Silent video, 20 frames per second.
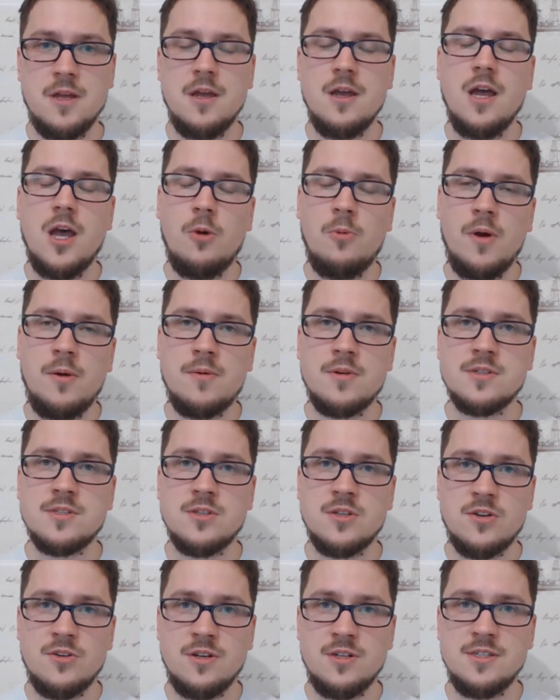However, the
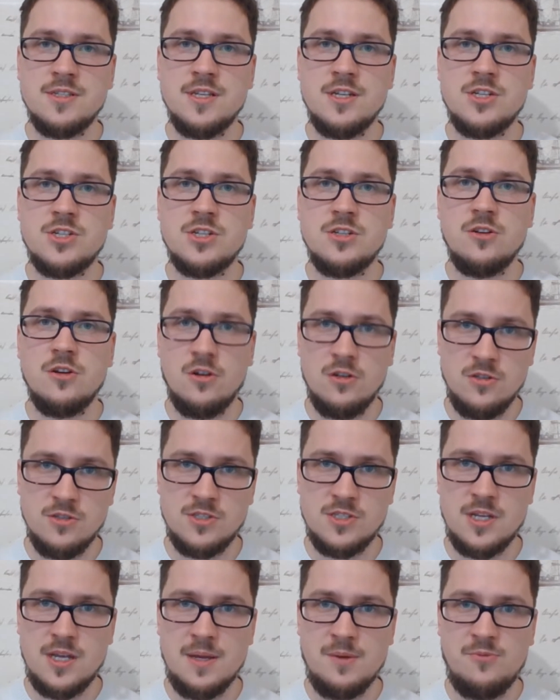organization
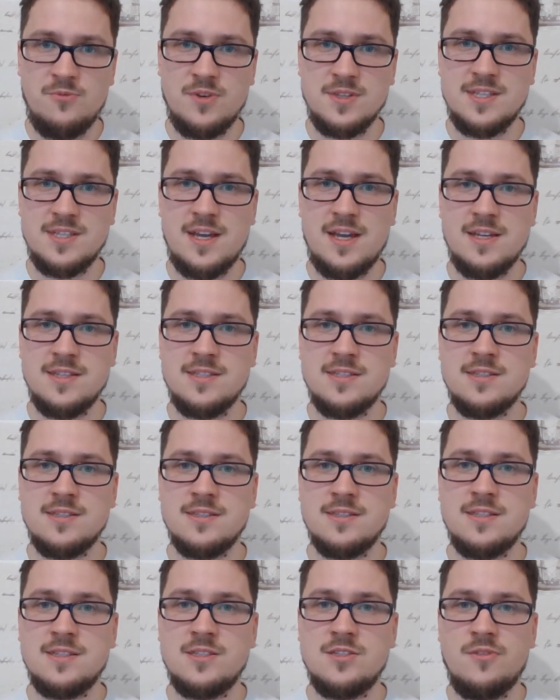also emphasizes
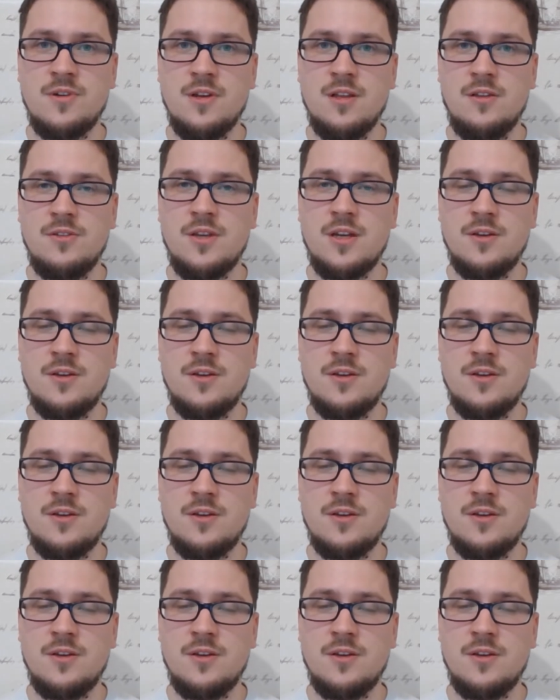that the real